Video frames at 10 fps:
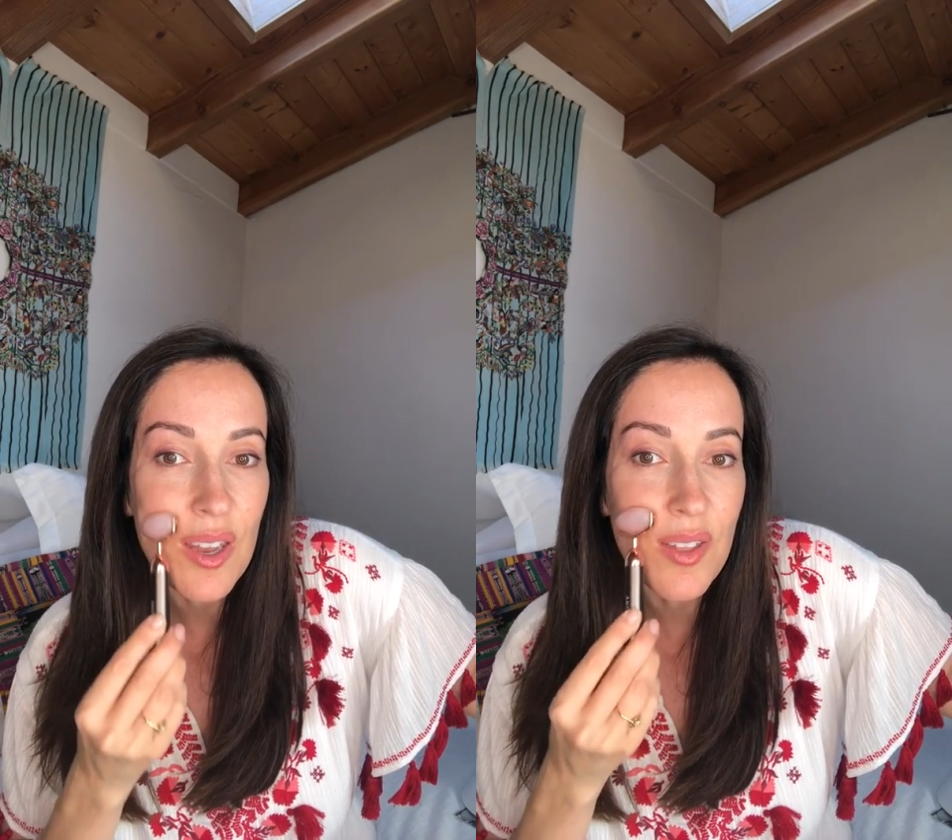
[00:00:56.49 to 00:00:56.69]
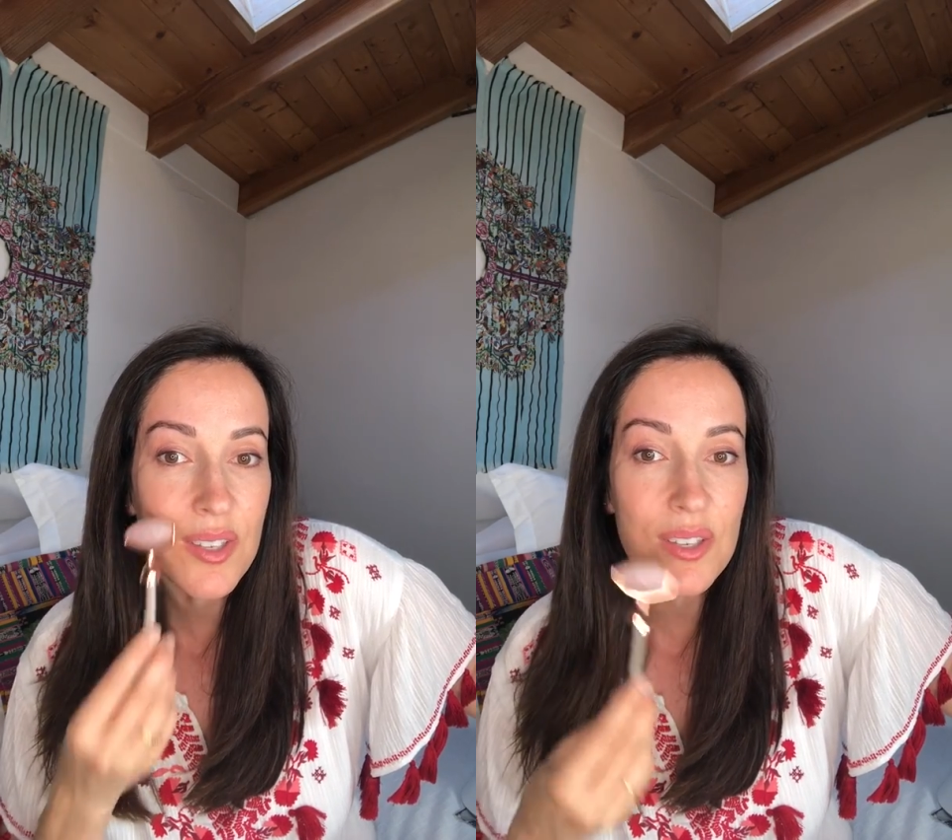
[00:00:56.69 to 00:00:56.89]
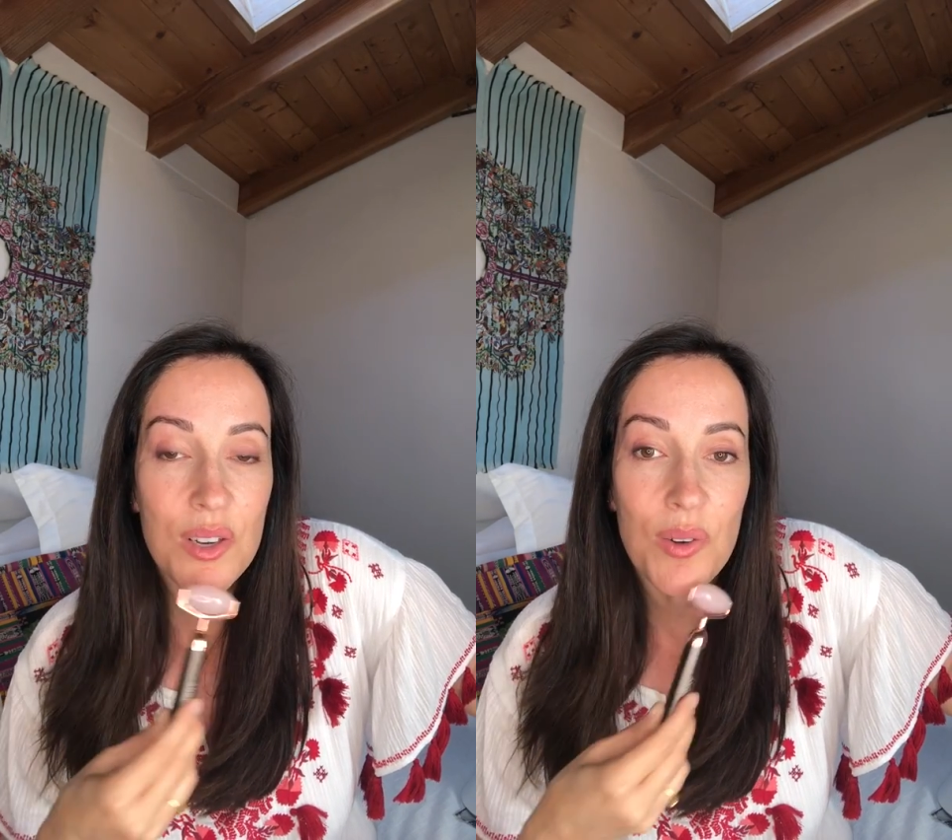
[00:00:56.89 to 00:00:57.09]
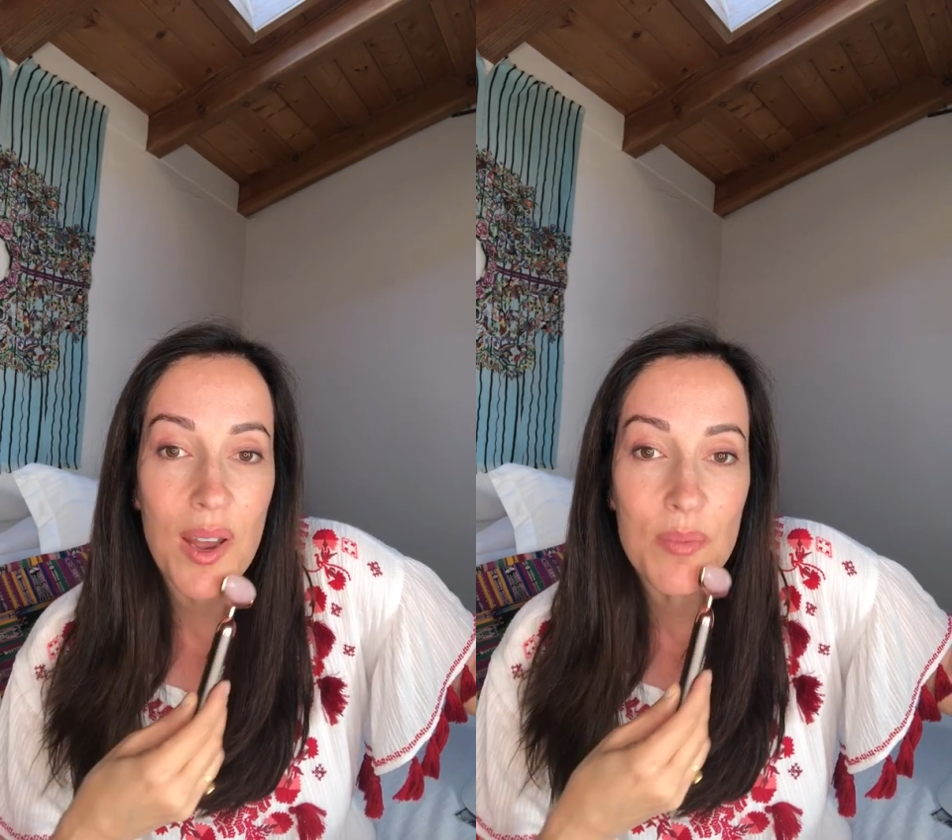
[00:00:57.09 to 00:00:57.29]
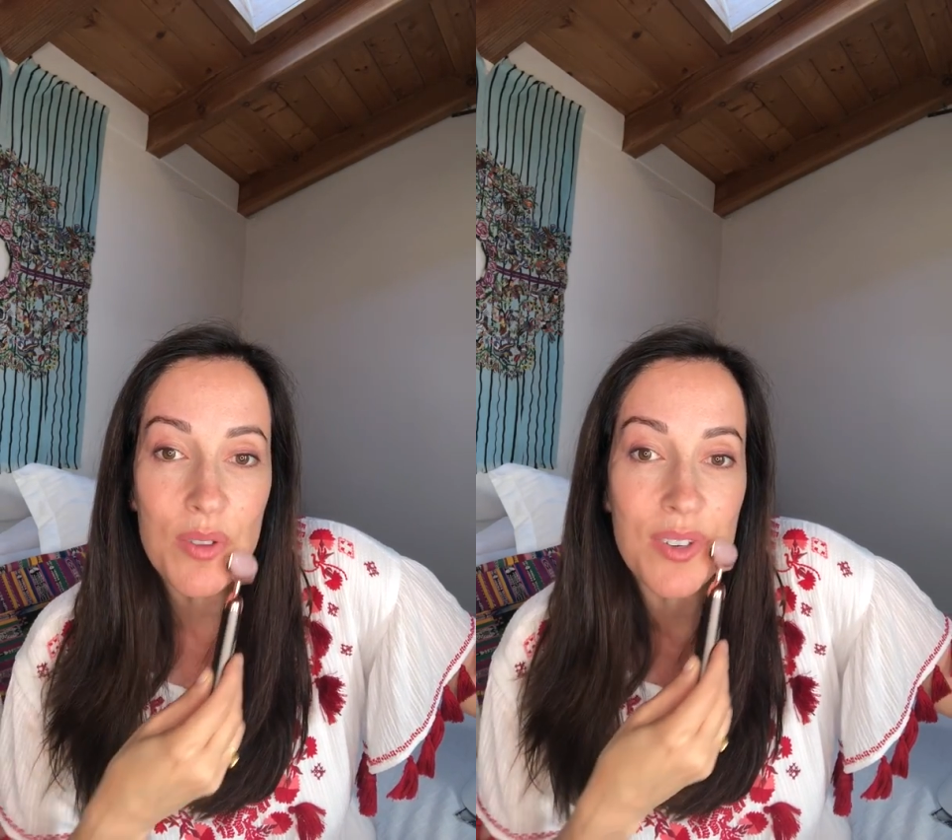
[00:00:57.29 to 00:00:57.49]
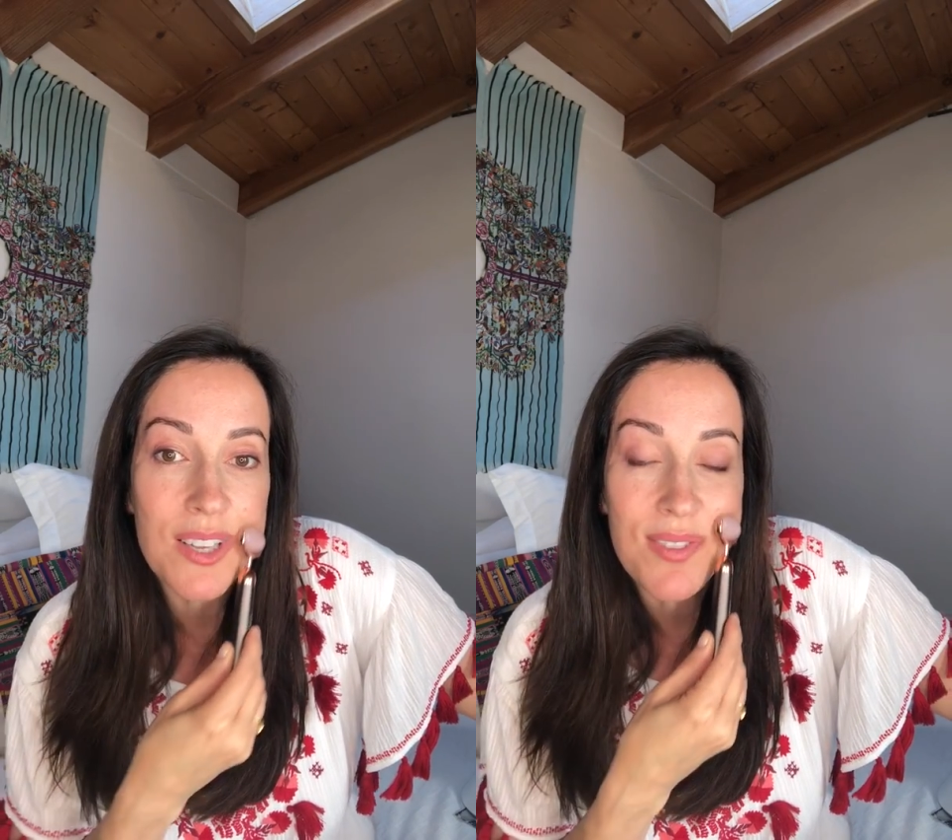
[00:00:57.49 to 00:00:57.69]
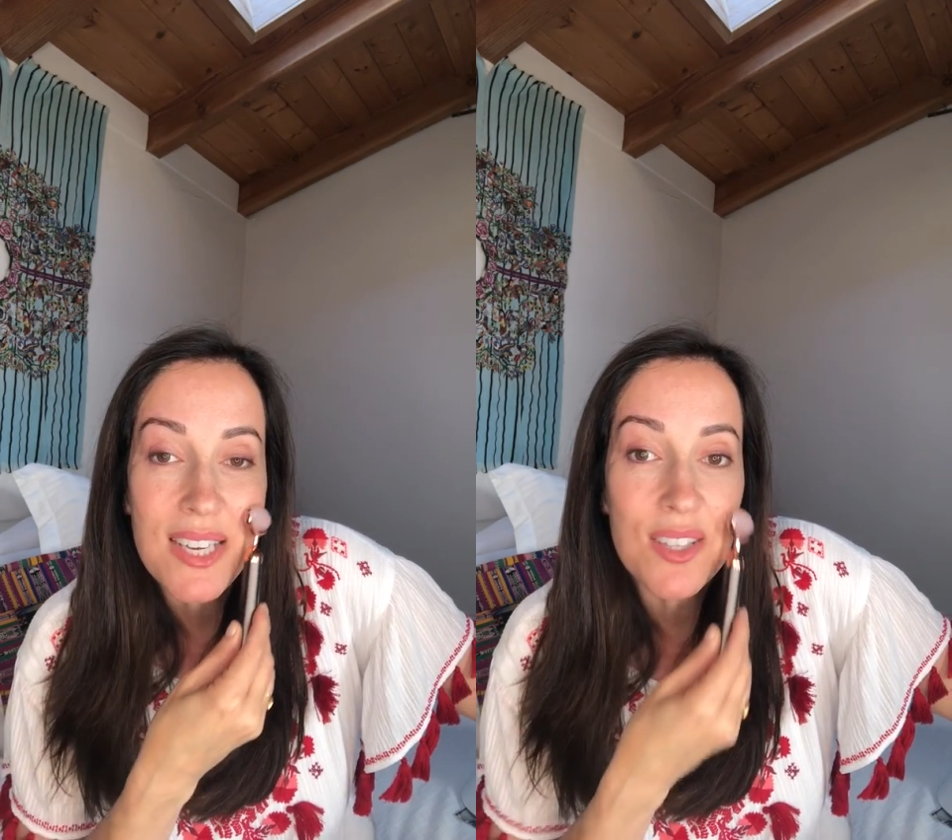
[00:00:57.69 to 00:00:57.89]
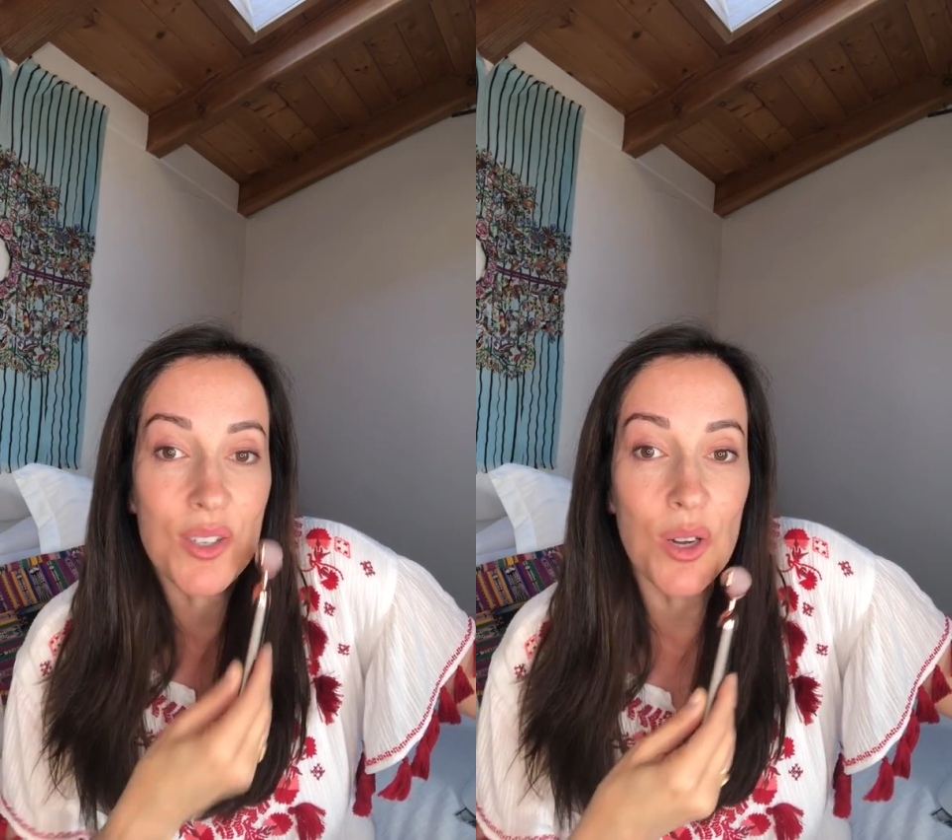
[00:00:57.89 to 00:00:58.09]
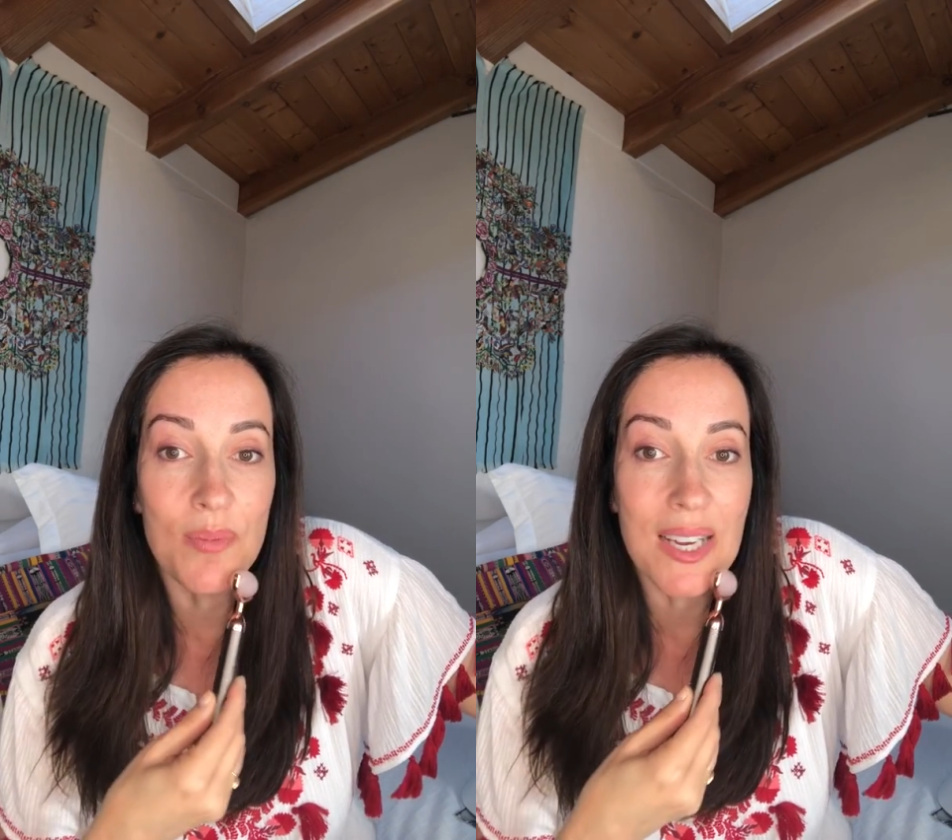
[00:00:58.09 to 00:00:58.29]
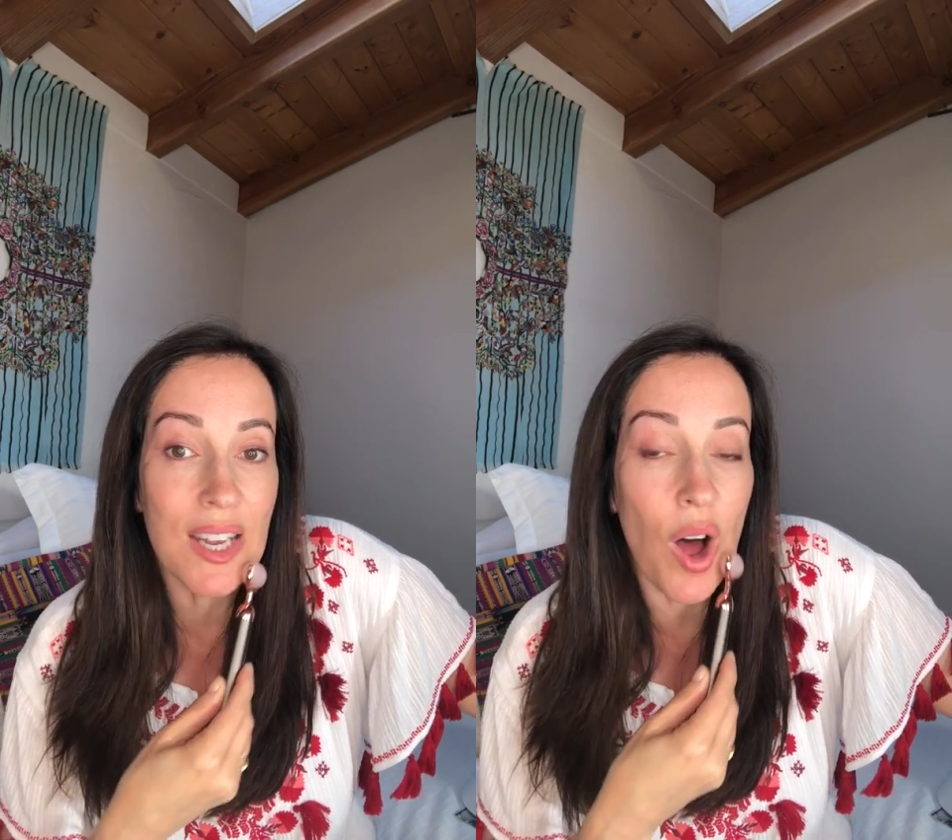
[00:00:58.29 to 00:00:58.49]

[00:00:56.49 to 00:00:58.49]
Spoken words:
Now this is incredible for lifting and sculpting,